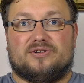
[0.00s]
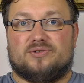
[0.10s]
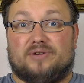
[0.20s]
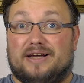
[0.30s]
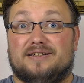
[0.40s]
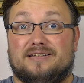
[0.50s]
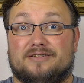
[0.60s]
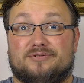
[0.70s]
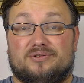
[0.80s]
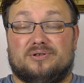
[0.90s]
or
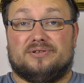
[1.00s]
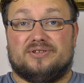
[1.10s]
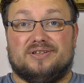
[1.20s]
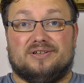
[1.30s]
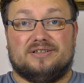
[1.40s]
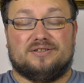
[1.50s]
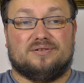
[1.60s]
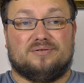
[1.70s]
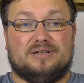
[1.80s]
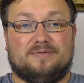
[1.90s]
$1,800 nearly.
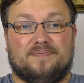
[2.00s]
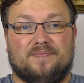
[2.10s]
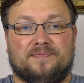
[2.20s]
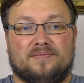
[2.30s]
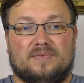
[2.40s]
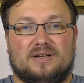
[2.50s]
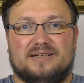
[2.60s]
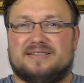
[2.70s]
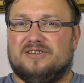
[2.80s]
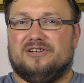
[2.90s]
So
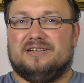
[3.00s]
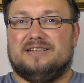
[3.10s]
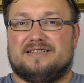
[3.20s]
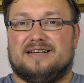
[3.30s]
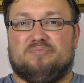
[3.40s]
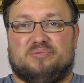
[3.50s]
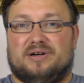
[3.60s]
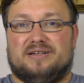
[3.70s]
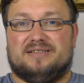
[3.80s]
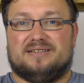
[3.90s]
it's nearly the same
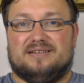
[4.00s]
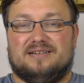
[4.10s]
price.